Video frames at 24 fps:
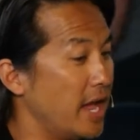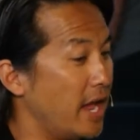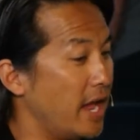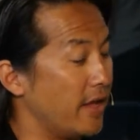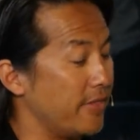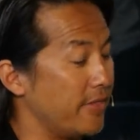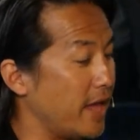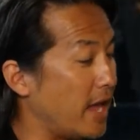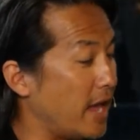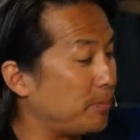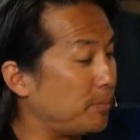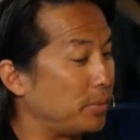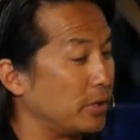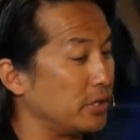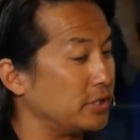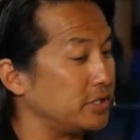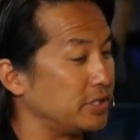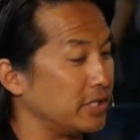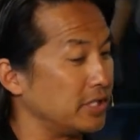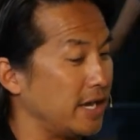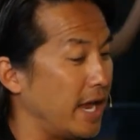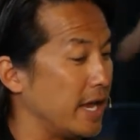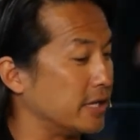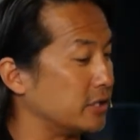and that
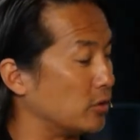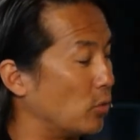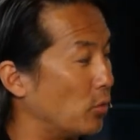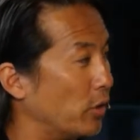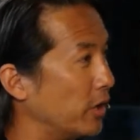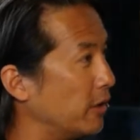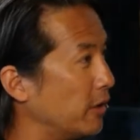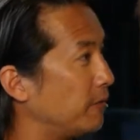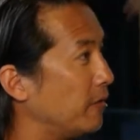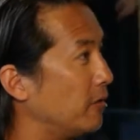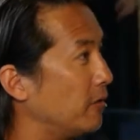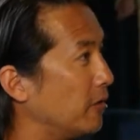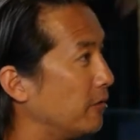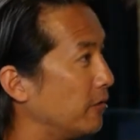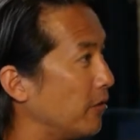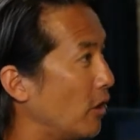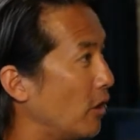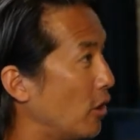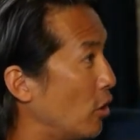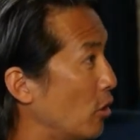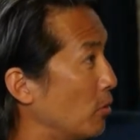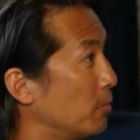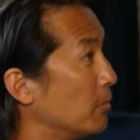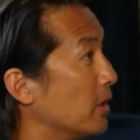person has a wonderful
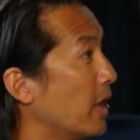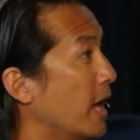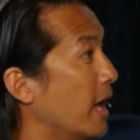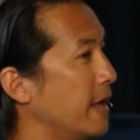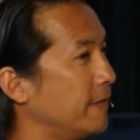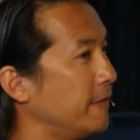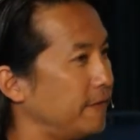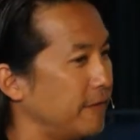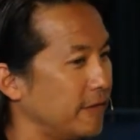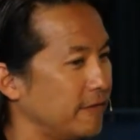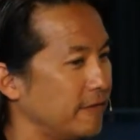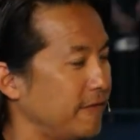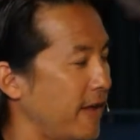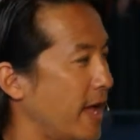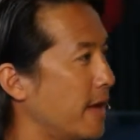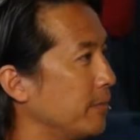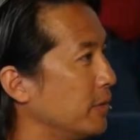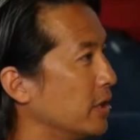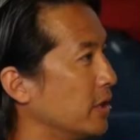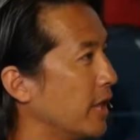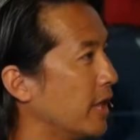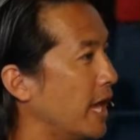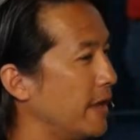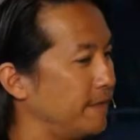home life and
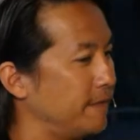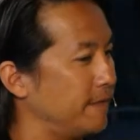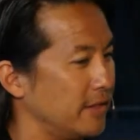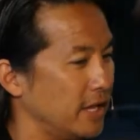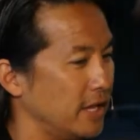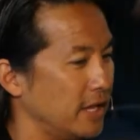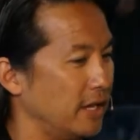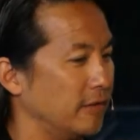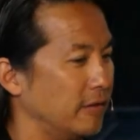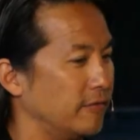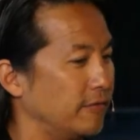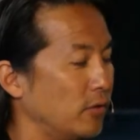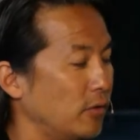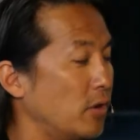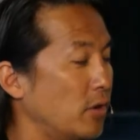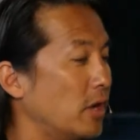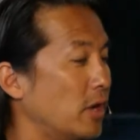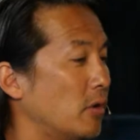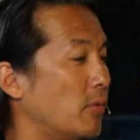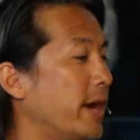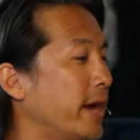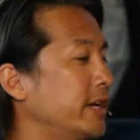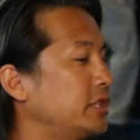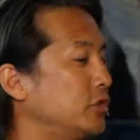family life in Florida,
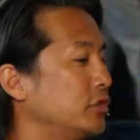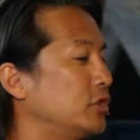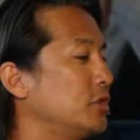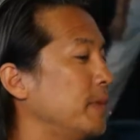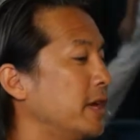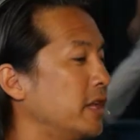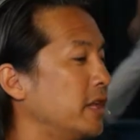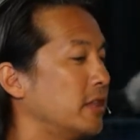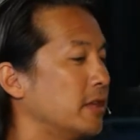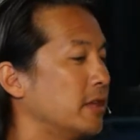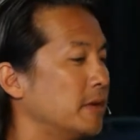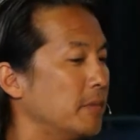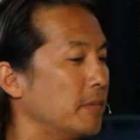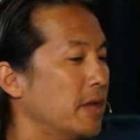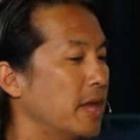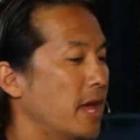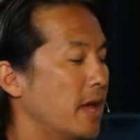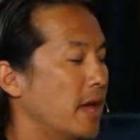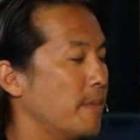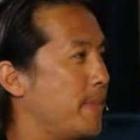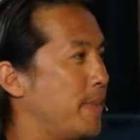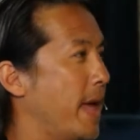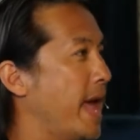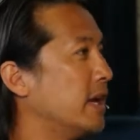why should you make them
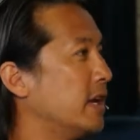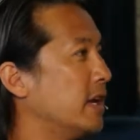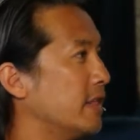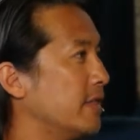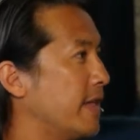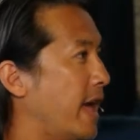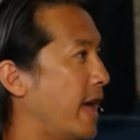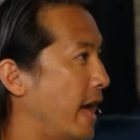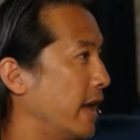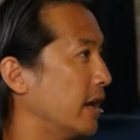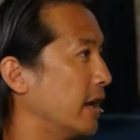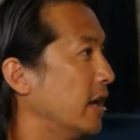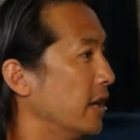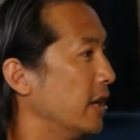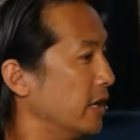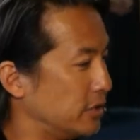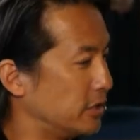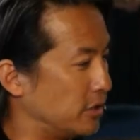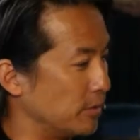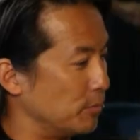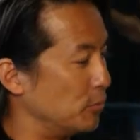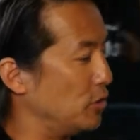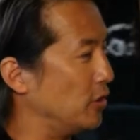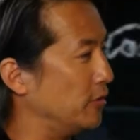abandon that
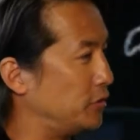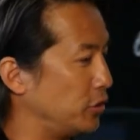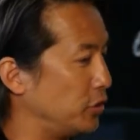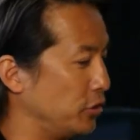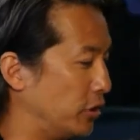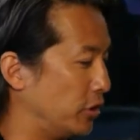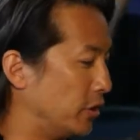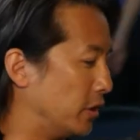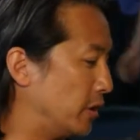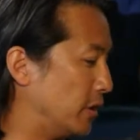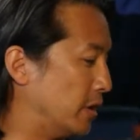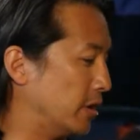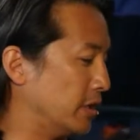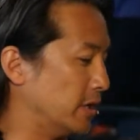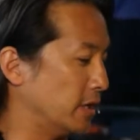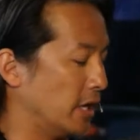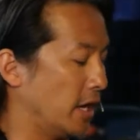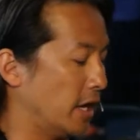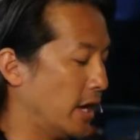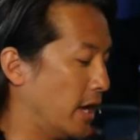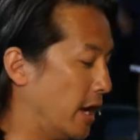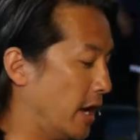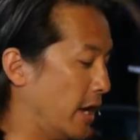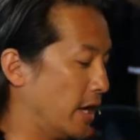to move to your
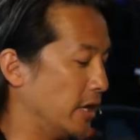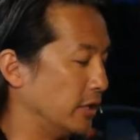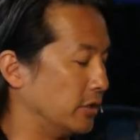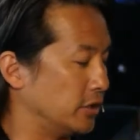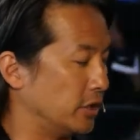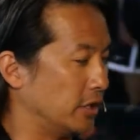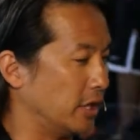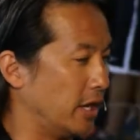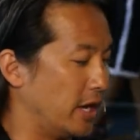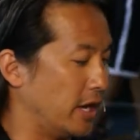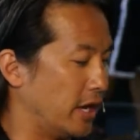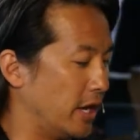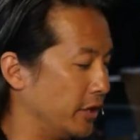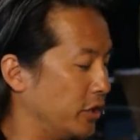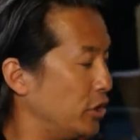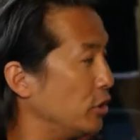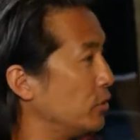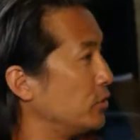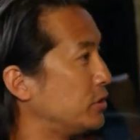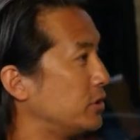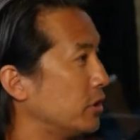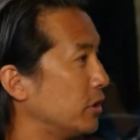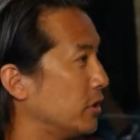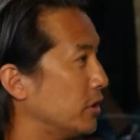
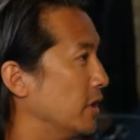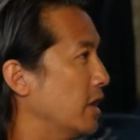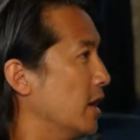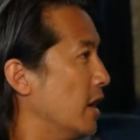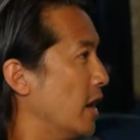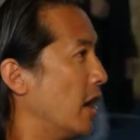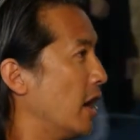Houston